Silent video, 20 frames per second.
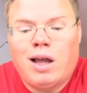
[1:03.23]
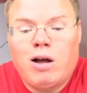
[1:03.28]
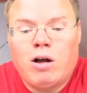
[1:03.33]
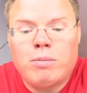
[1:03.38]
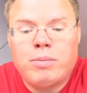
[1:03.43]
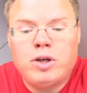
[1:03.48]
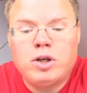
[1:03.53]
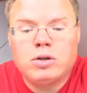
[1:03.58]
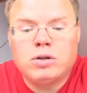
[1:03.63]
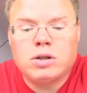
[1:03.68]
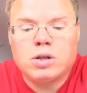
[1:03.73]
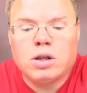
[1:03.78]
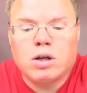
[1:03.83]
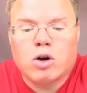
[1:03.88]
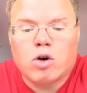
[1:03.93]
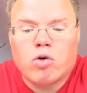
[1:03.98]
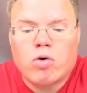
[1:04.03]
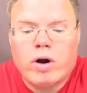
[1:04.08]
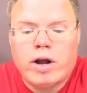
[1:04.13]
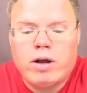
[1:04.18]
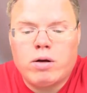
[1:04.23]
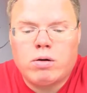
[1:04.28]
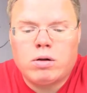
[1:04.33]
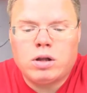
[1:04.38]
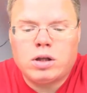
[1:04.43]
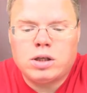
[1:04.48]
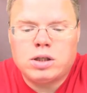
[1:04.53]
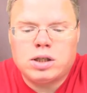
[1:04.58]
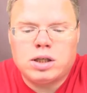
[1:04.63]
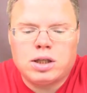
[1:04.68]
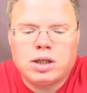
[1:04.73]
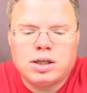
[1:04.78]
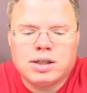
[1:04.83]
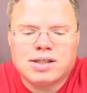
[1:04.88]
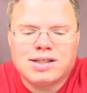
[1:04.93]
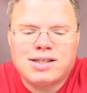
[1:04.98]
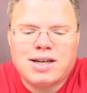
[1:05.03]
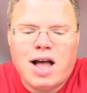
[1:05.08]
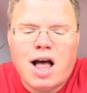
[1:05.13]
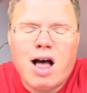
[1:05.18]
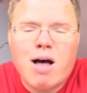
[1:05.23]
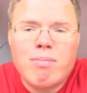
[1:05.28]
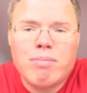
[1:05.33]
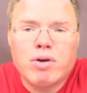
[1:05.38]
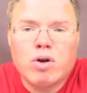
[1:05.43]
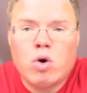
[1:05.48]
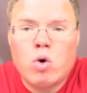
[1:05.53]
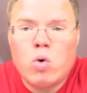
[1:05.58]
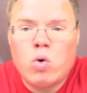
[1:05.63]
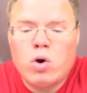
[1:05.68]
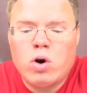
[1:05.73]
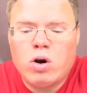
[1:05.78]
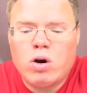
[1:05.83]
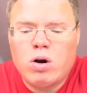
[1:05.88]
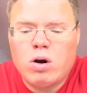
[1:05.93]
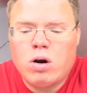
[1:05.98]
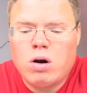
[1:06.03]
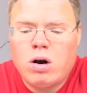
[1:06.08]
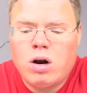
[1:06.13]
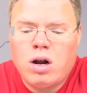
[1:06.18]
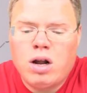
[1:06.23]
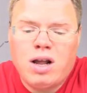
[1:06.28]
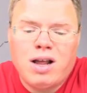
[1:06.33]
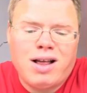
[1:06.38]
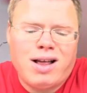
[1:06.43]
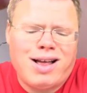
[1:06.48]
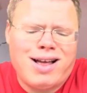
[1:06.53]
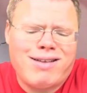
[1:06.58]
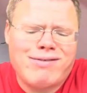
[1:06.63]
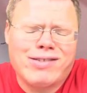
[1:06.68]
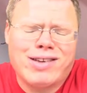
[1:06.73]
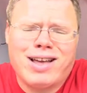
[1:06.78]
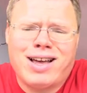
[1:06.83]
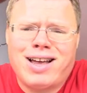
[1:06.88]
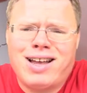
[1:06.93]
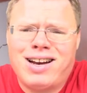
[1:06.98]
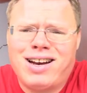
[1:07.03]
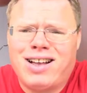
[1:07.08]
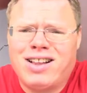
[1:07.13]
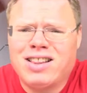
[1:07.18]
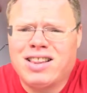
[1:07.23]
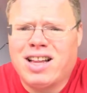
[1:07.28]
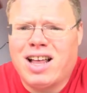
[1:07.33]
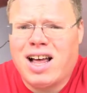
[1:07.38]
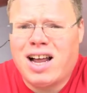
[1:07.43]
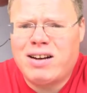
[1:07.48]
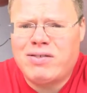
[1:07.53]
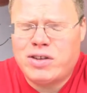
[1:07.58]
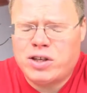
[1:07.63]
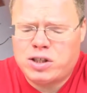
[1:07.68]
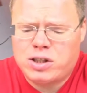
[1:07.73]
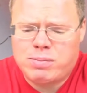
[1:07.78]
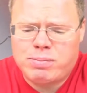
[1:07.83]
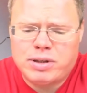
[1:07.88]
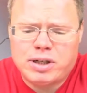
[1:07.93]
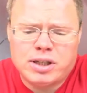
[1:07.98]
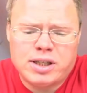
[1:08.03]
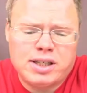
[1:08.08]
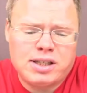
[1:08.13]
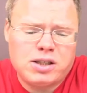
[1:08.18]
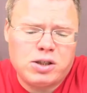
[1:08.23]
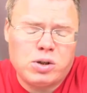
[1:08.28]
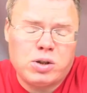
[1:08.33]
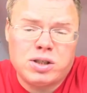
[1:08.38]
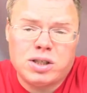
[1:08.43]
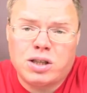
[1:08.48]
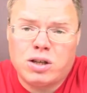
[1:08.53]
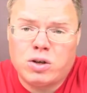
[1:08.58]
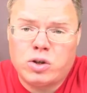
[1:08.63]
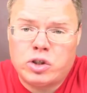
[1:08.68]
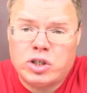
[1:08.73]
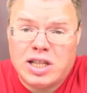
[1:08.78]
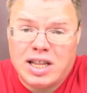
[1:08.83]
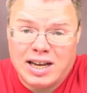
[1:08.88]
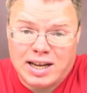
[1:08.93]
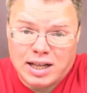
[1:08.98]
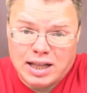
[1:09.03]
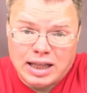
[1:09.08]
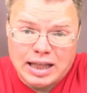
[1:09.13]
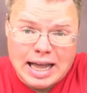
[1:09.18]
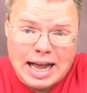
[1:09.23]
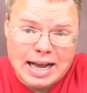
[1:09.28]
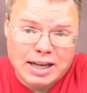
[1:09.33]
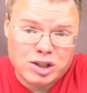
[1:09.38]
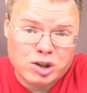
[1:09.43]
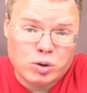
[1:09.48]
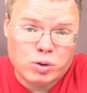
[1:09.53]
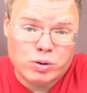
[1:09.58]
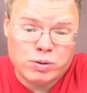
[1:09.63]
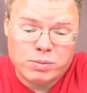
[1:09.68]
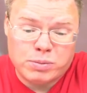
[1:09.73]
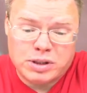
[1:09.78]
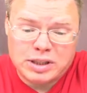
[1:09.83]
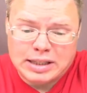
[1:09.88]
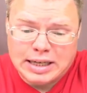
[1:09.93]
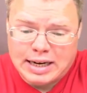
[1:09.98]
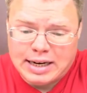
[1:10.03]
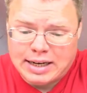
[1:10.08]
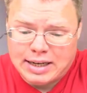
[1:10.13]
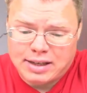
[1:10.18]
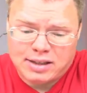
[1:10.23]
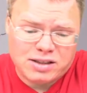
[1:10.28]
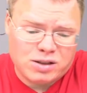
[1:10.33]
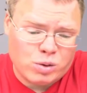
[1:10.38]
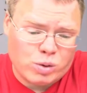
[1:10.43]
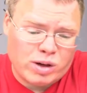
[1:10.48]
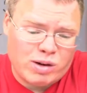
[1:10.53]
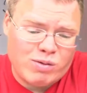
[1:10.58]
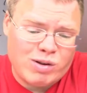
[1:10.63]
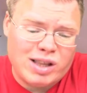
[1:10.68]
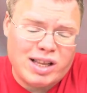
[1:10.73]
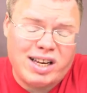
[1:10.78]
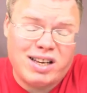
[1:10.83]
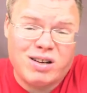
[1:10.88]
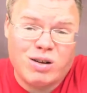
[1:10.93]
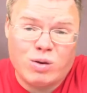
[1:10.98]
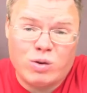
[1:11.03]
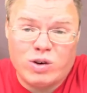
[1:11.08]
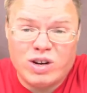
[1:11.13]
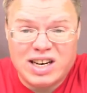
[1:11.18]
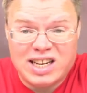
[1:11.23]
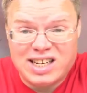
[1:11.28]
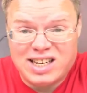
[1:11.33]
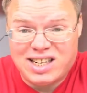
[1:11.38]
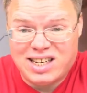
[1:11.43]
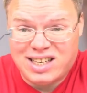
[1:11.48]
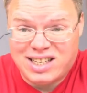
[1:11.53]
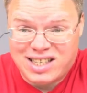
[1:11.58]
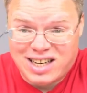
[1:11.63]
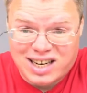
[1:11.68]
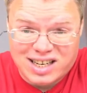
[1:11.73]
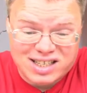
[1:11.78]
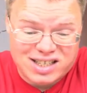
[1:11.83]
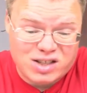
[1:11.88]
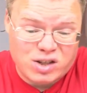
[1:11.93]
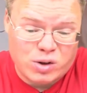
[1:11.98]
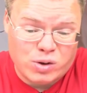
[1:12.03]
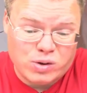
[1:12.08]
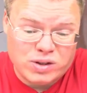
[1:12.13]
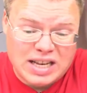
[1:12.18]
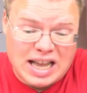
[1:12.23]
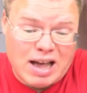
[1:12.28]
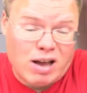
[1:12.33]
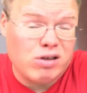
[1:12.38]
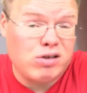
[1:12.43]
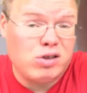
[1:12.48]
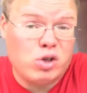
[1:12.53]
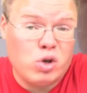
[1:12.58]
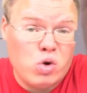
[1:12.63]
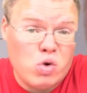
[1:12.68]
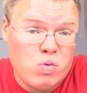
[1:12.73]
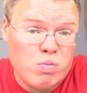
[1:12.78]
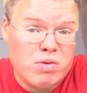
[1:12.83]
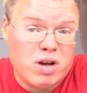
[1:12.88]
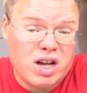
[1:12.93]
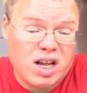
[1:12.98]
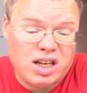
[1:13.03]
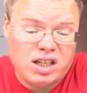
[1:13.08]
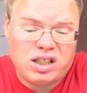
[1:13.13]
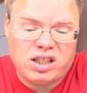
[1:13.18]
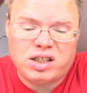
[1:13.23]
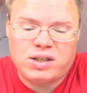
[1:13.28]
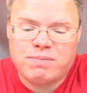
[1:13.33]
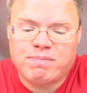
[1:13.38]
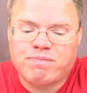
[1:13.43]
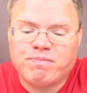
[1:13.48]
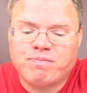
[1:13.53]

I'll be using the Crayolas in this top corner. I've got a lot of experience using those in the classroom setting, so I really don't need to test those out too much.